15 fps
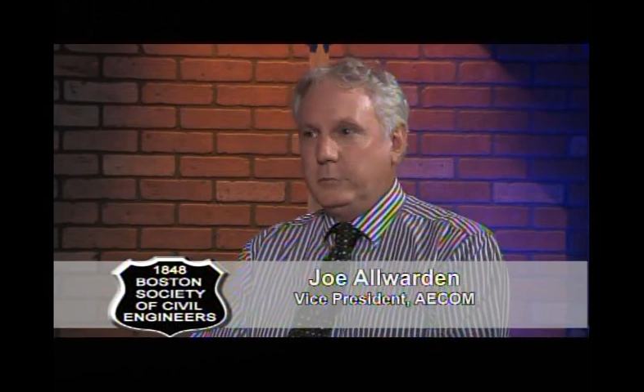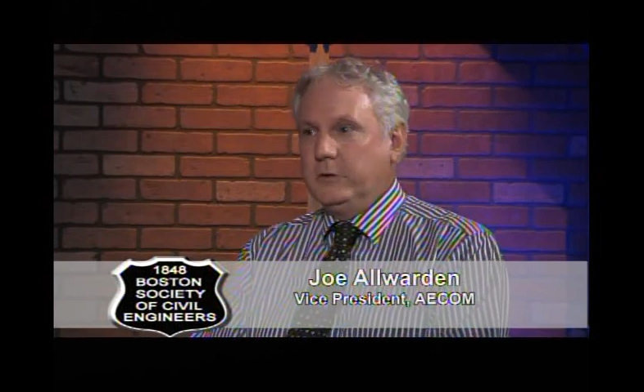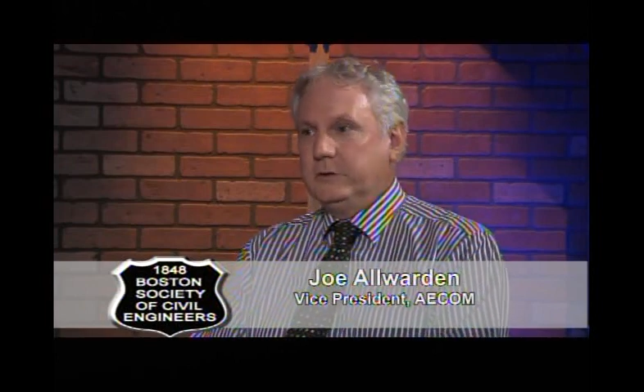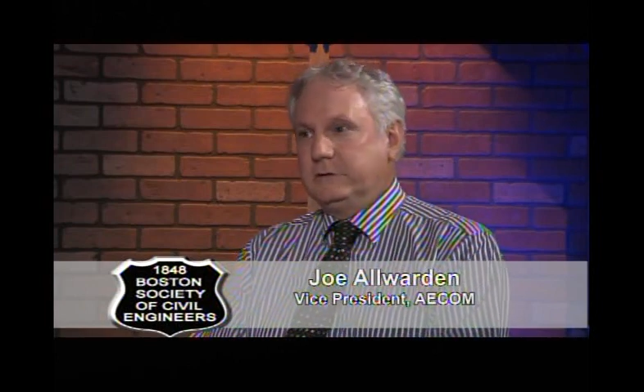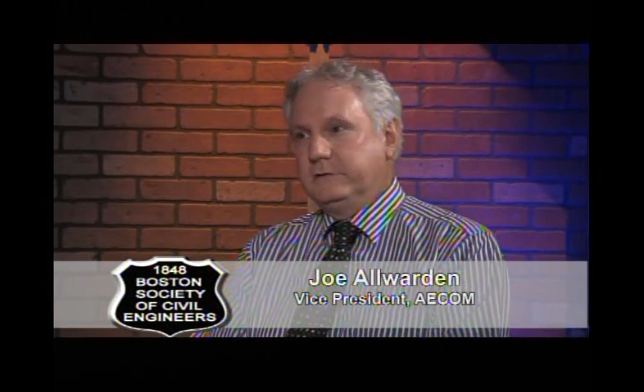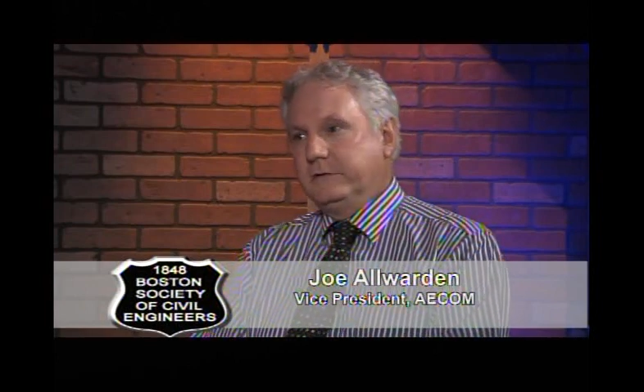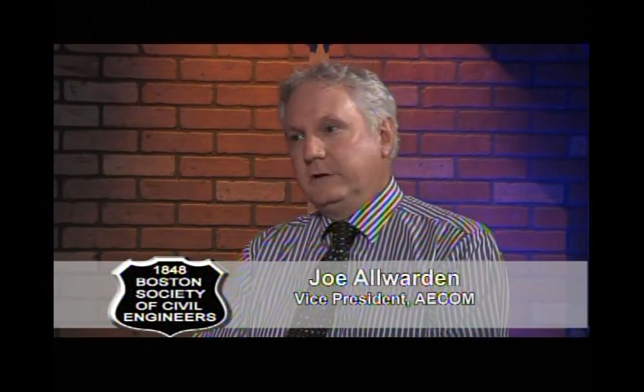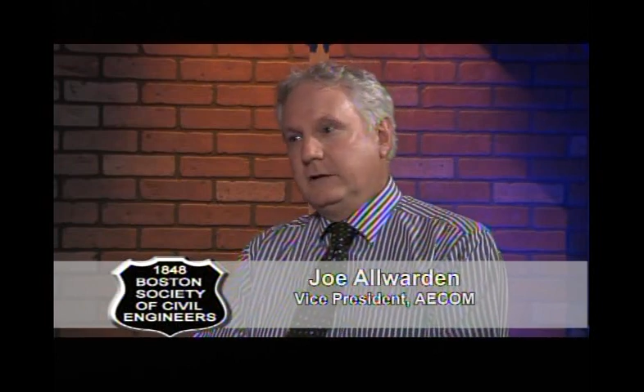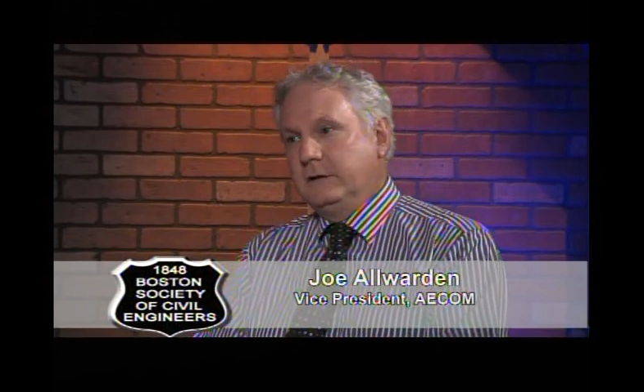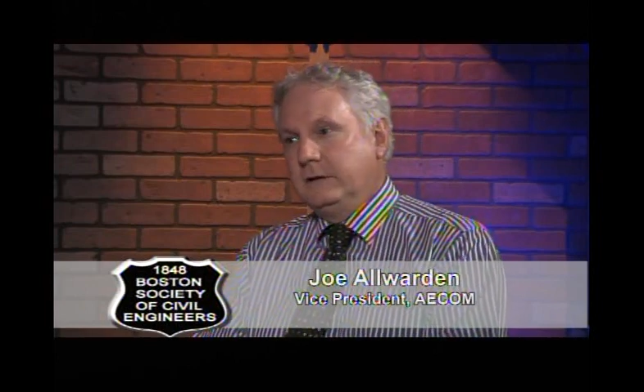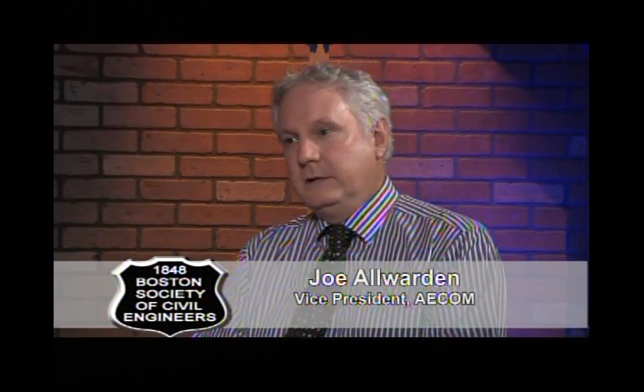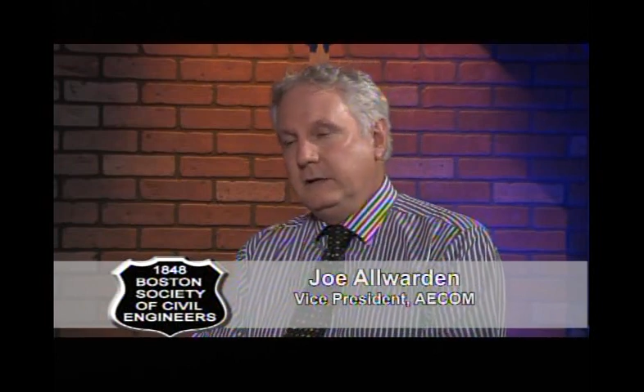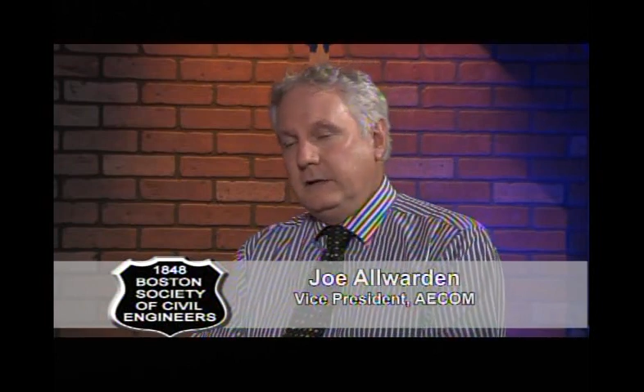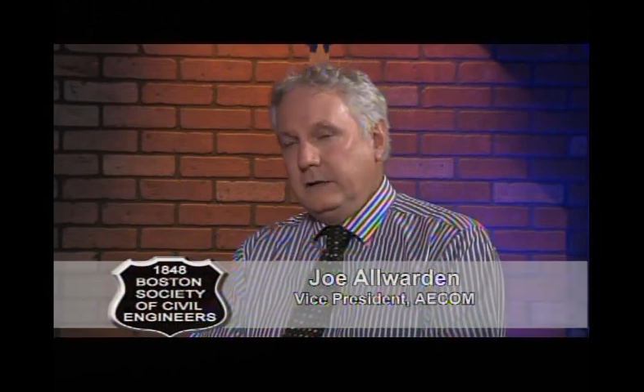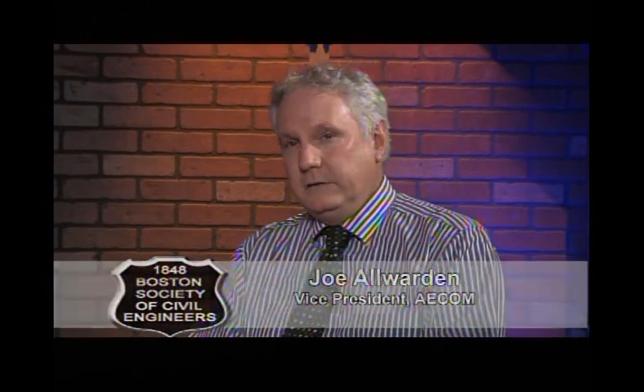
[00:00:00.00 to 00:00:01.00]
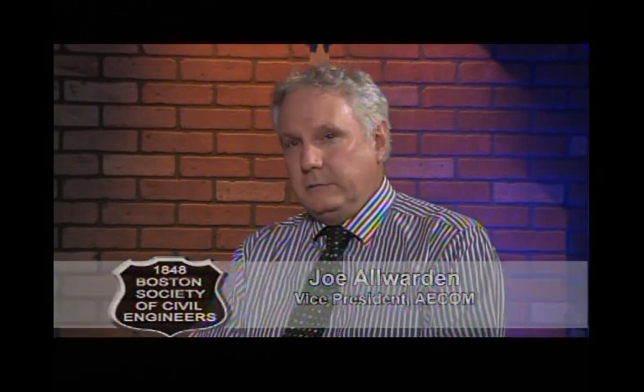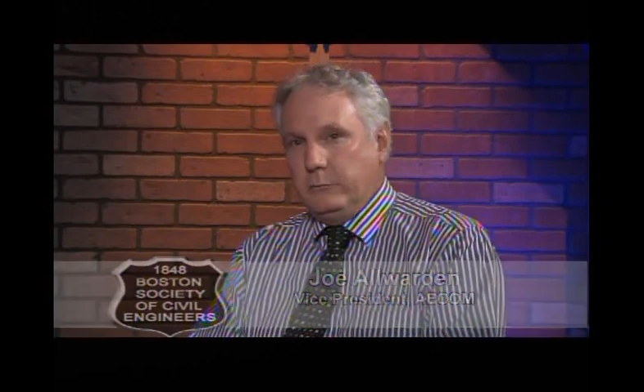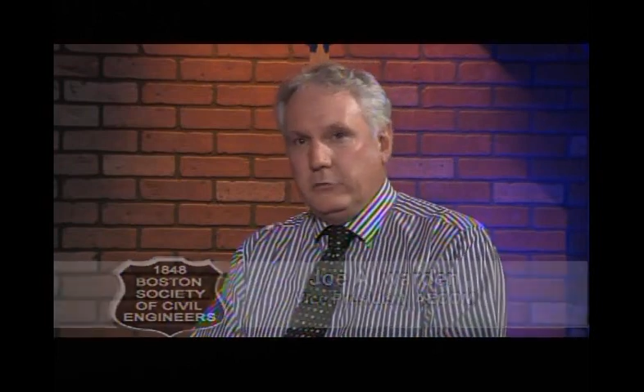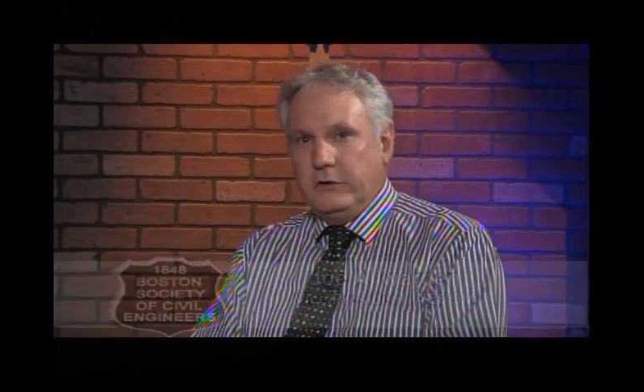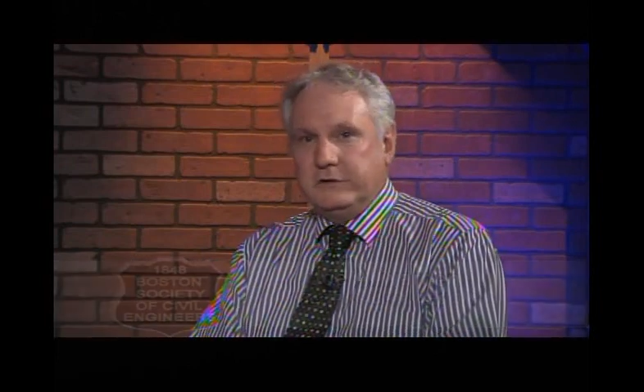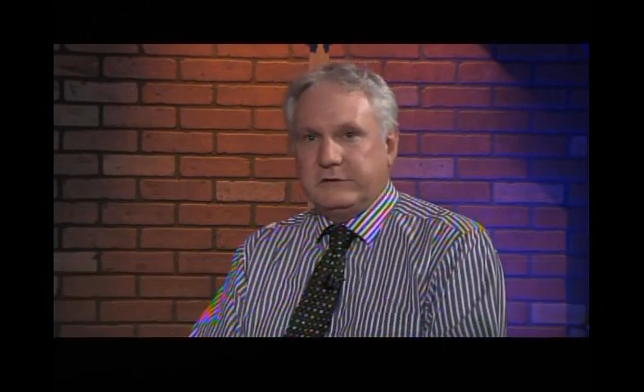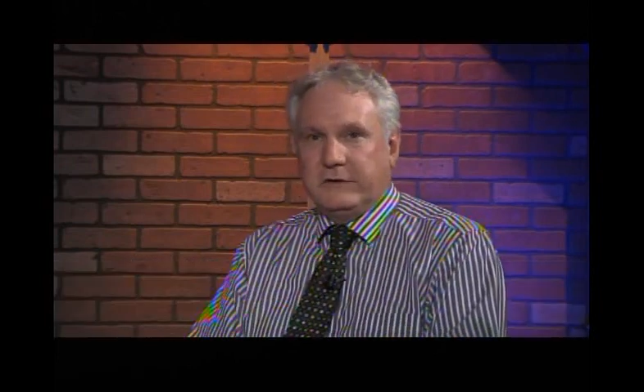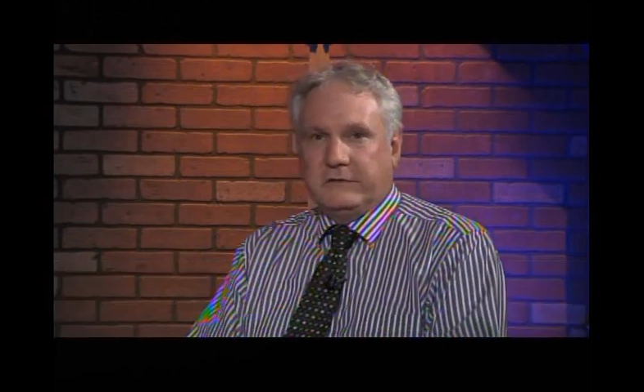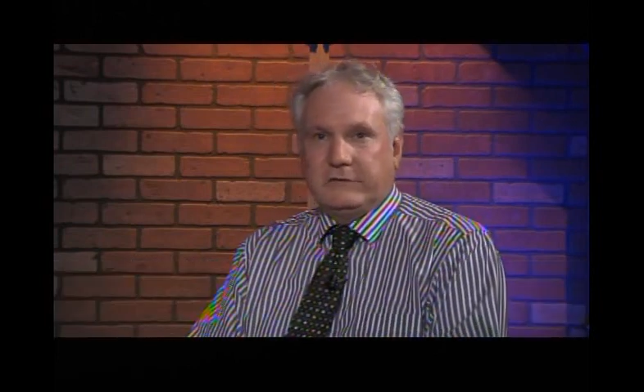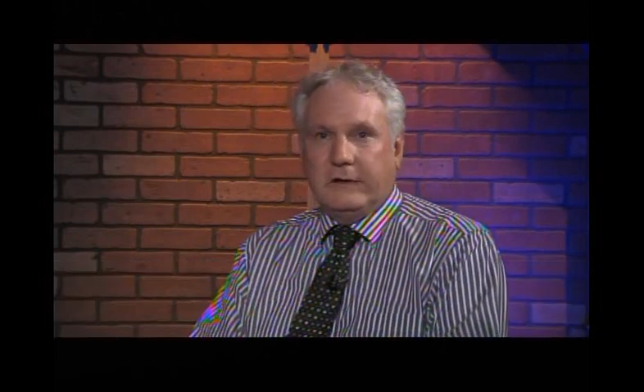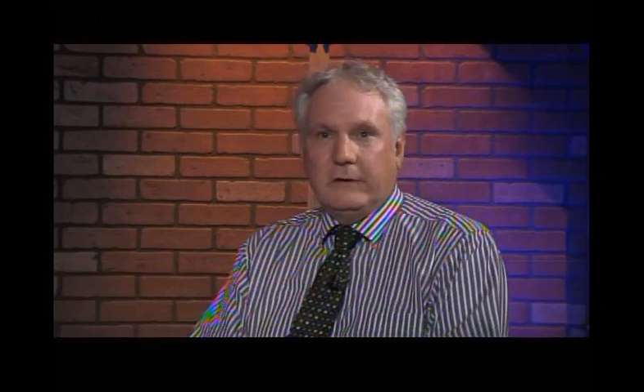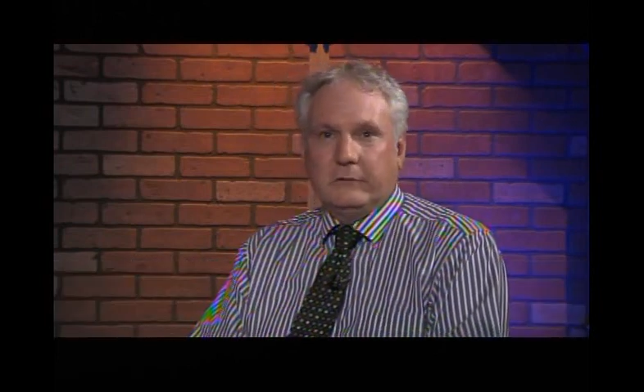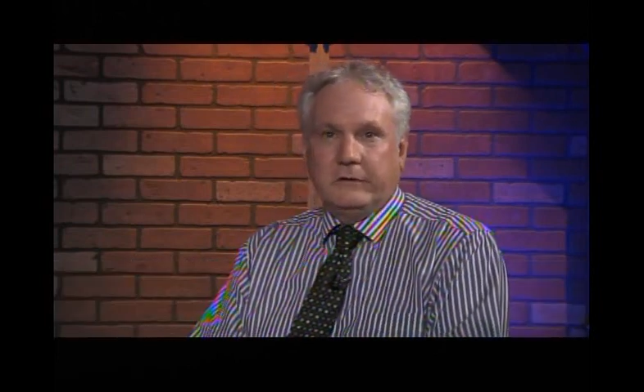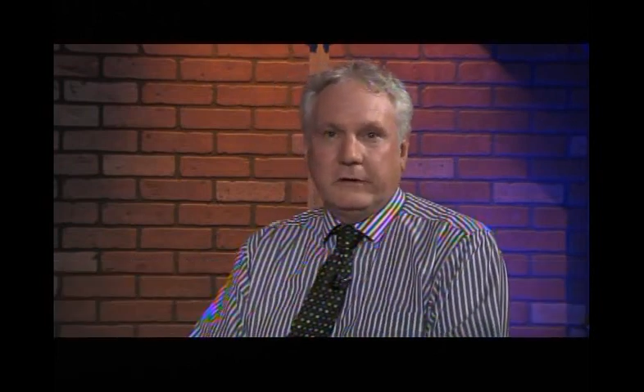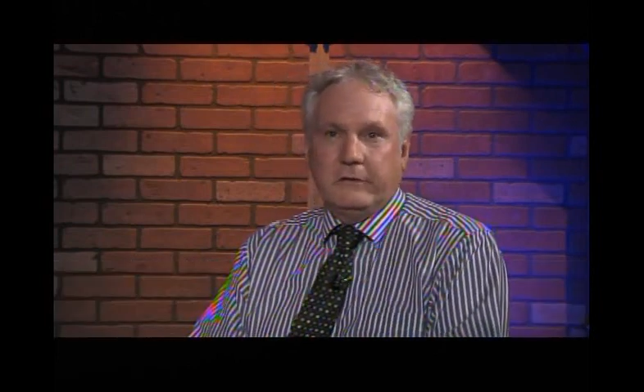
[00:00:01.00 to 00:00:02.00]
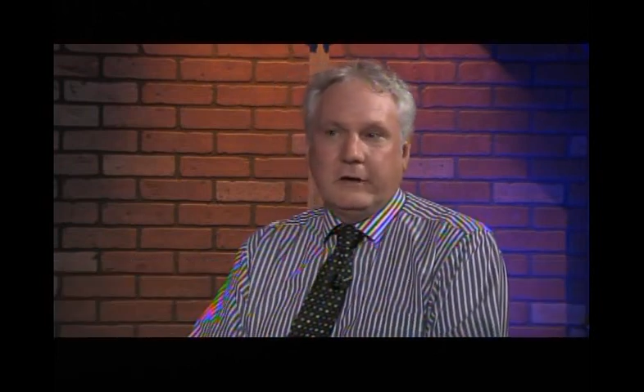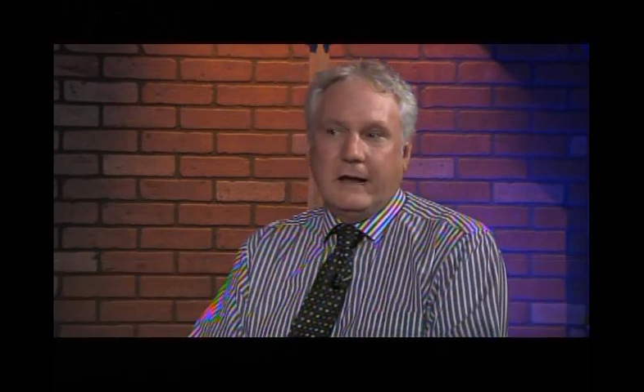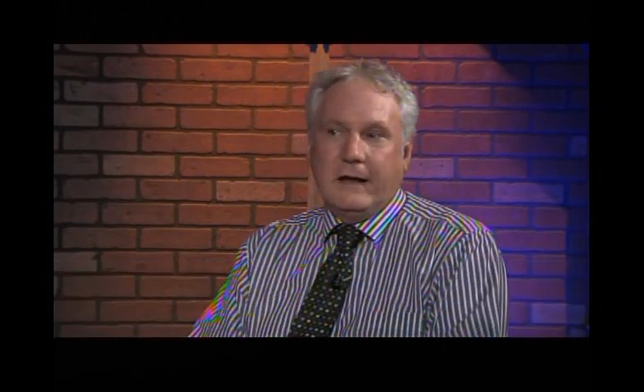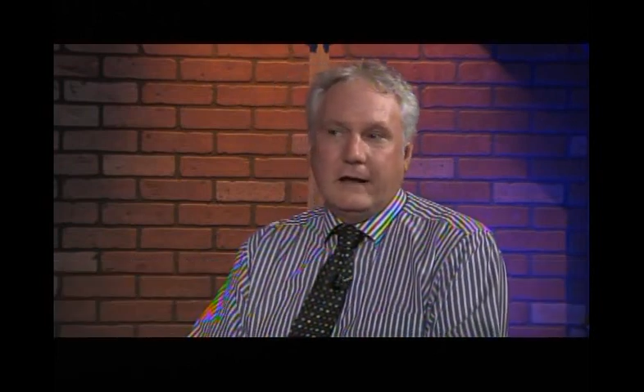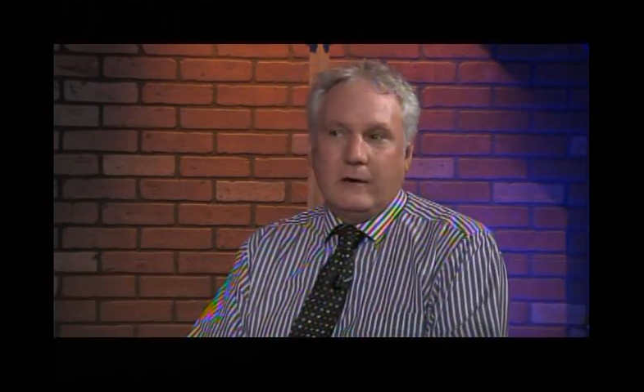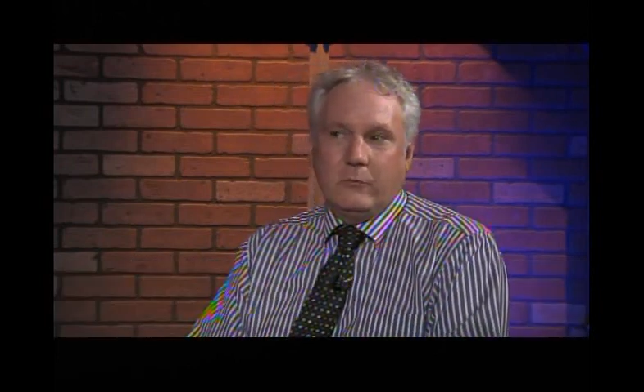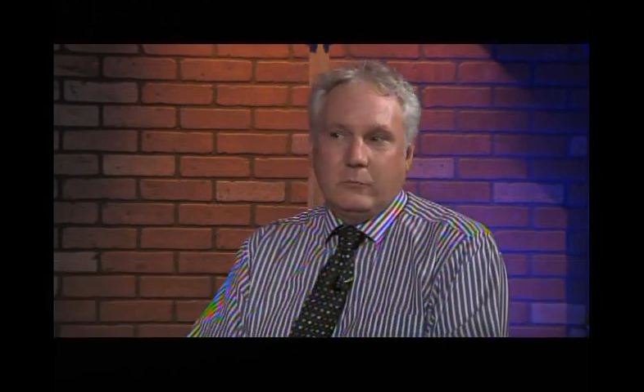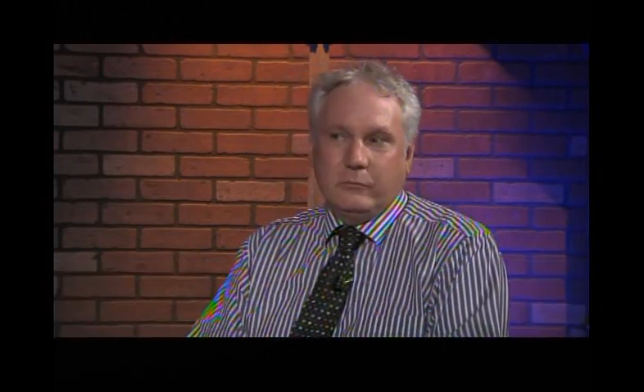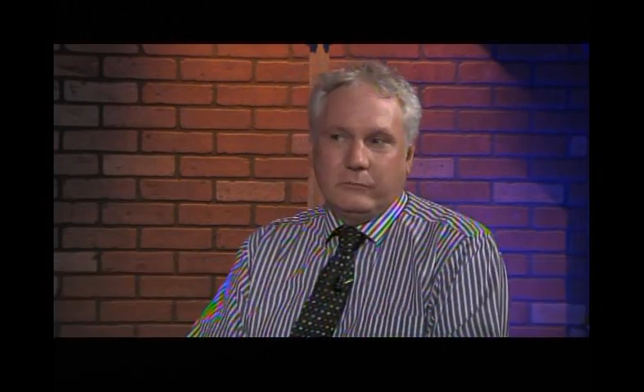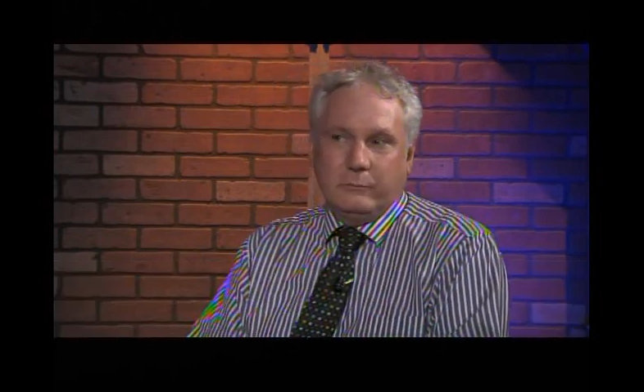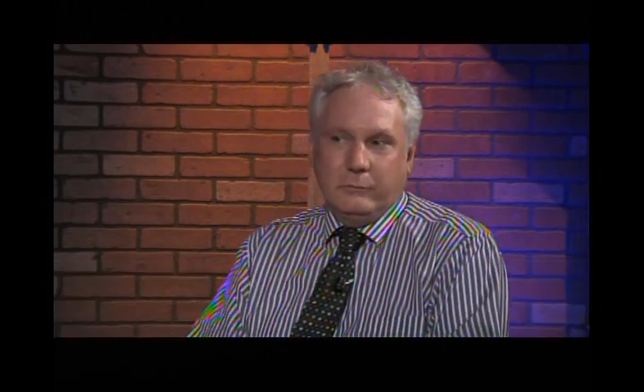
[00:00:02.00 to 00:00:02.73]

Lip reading: But the bridge that's out there now was